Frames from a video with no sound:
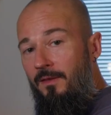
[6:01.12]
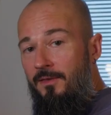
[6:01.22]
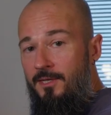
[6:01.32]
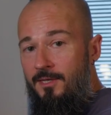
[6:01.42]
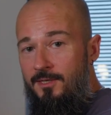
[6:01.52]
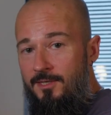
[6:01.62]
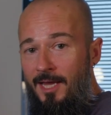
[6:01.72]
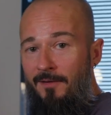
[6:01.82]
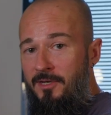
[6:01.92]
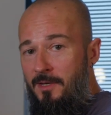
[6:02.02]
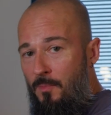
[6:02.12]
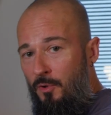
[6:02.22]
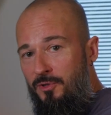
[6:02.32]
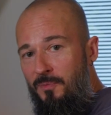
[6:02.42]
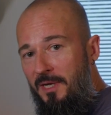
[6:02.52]
the savvier
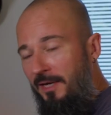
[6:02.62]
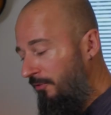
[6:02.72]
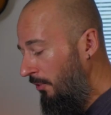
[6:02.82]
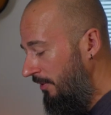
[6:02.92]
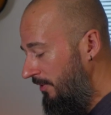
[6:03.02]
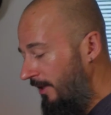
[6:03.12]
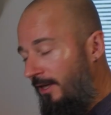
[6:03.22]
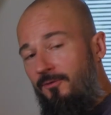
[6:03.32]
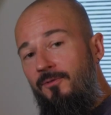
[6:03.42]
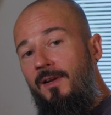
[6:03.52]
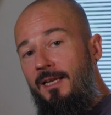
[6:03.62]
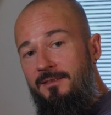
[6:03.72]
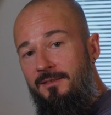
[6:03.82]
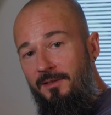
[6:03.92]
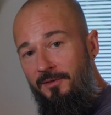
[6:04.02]
amongst you may have noticed that I
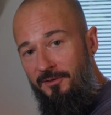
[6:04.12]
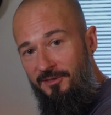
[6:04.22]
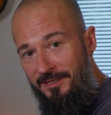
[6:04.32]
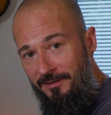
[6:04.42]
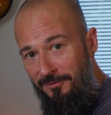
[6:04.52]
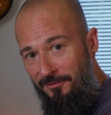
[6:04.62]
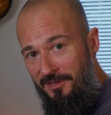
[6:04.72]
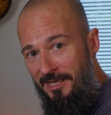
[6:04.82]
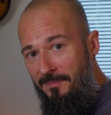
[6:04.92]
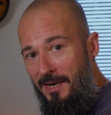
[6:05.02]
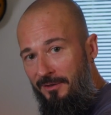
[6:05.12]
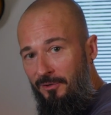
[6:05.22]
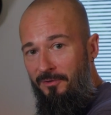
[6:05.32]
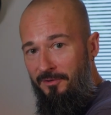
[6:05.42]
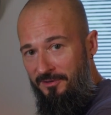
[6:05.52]
flattened the 13th on the A minor
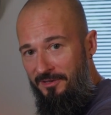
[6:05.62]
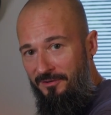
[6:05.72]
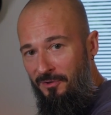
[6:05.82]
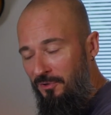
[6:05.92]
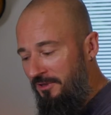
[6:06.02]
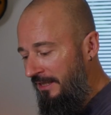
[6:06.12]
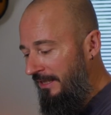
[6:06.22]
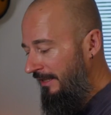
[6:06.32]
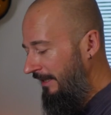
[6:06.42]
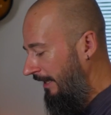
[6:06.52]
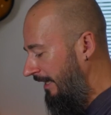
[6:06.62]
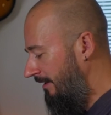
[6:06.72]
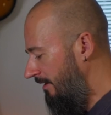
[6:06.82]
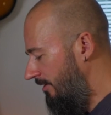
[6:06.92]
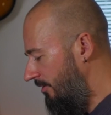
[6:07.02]
13th chord,
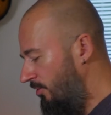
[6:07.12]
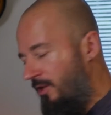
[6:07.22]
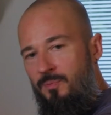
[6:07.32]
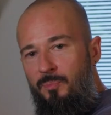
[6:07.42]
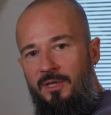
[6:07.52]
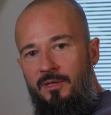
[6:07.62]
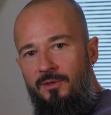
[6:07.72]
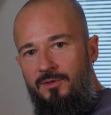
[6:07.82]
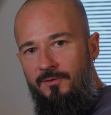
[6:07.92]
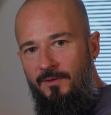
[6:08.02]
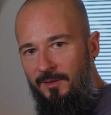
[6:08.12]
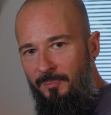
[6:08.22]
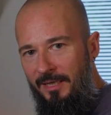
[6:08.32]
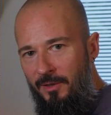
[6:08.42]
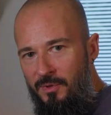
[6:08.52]
and this is just because it felt
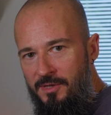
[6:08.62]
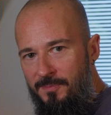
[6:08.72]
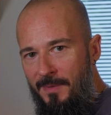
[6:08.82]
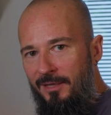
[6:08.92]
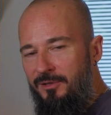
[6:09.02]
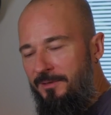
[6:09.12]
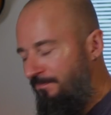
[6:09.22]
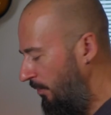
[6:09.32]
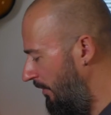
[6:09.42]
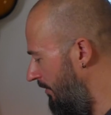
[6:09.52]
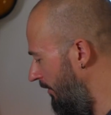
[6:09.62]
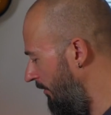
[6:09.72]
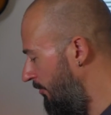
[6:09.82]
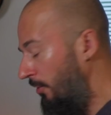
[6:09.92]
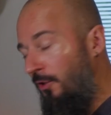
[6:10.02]
better with this melody, with this
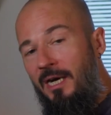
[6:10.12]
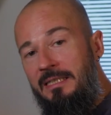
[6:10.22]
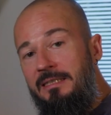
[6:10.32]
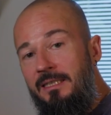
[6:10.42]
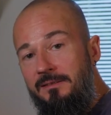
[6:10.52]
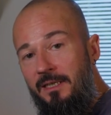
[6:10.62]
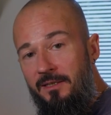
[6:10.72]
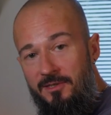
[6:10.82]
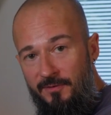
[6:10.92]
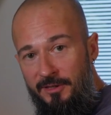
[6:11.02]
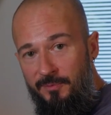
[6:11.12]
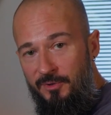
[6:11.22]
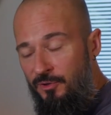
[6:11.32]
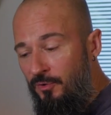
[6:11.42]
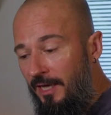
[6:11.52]
little solo idea, and there's freedom to
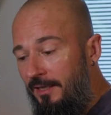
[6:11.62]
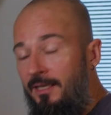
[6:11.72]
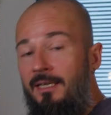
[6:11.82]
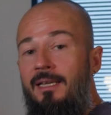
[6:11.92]
do that.